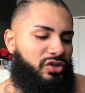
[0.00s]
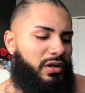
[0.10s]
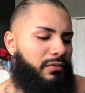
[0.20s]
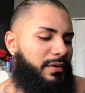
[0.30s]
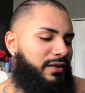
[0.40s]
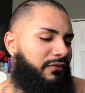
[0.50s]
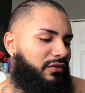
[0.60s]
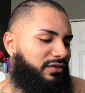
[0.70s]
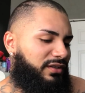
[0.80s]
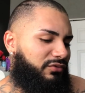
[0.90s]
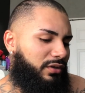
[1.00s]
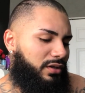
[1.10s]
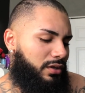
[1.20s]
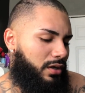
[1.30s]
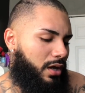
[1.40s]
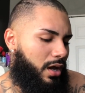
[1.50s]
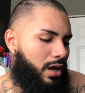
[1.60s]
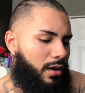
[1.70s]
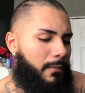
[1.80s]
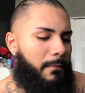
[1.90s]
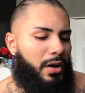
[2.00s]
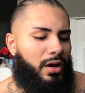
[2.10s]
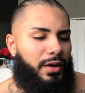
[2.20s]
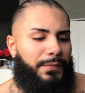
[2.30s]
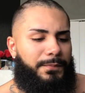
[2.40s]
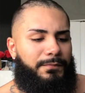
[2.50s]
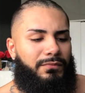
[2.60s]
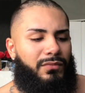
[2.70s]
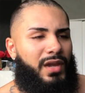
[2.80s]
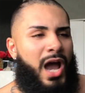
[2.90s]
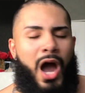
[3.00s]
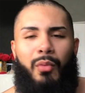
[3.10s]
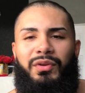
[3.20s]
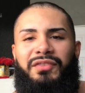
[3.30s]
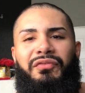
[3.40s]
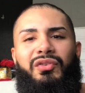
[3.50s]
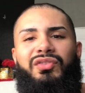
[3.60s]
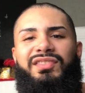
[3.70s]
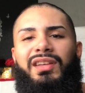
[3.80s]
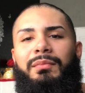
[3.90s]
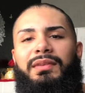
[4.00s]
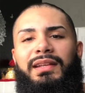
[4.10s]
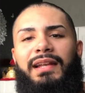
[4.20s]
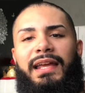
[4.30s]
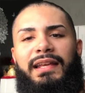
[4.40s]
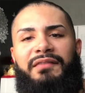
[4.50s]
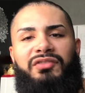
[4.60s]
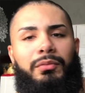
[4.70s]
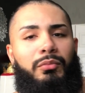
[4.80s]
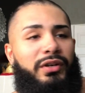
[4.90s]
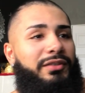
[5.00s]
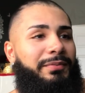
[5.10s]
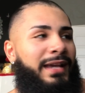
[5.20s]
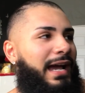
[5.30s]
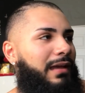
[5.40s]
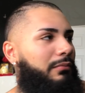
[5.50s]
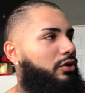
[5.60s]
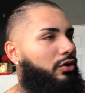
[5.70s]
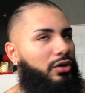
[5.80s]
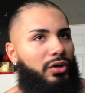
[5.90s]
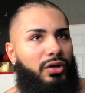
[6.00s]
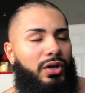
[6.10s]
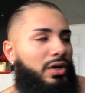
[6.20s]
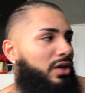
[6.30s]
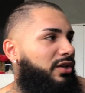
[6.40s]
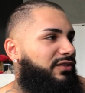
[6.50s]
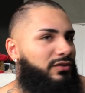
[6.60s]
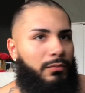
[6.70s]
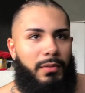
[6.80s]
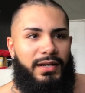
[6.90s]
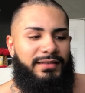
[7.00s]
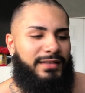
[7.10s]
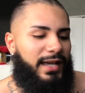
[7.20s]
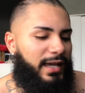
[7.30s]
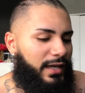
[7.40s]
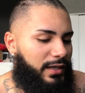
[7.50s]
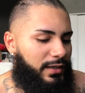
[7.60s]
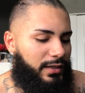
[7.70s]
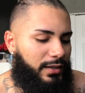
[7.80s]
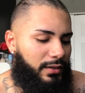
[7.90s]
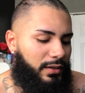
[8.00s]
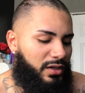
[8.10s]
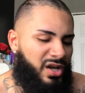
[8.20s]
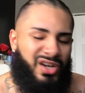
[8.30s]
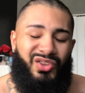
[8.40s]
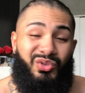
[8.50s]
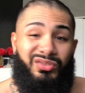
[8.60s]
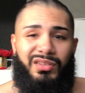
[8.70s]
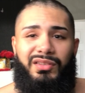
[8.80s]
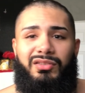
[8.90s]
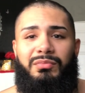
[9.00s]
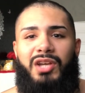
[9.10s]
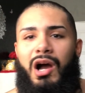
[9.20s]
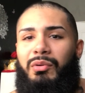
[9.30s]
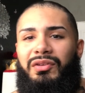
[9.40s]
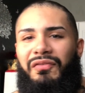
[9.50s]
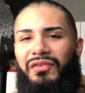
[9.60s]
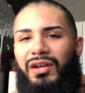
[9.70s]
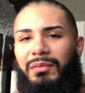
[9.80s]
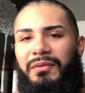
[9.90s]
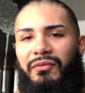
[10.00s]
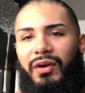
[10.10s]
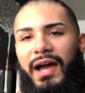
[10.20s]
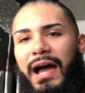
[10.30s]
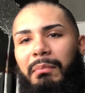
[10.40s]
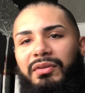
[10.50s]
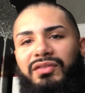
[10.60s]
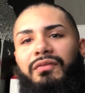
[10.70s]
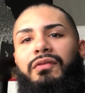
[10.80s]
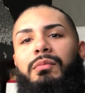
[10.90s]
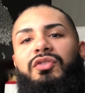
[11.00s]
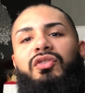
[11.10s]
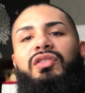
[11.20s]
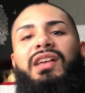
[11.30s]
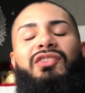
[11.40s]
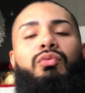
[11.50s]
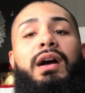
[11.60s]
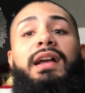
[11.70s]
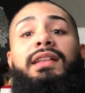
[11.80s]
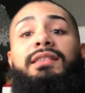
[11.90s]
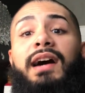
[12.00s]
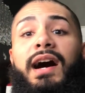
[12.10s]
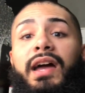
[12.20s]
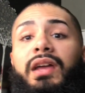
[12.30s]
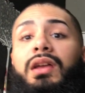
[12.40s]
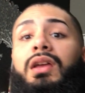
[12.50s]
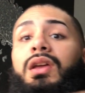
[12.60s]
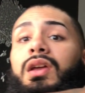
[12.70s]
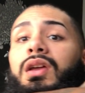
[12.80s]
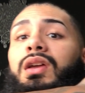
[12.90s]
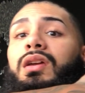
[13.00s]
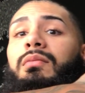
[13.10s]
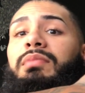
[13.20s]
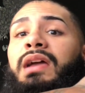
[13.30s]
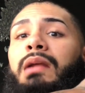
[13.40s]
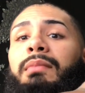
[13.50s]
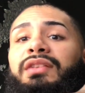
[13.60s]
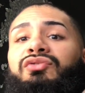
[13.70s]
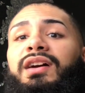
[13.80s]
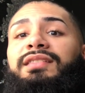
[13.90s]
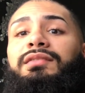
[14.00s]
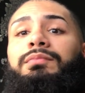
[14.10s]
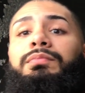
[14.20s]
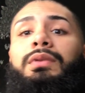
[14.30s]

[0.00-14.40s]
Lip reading: sure everybody feels this way, but I always feel something. Like, if somebody's behind me or somebody's, like, gonna do something to me, I always feel it before it happens. You feel me? So that's why I got the eye behind my tricep.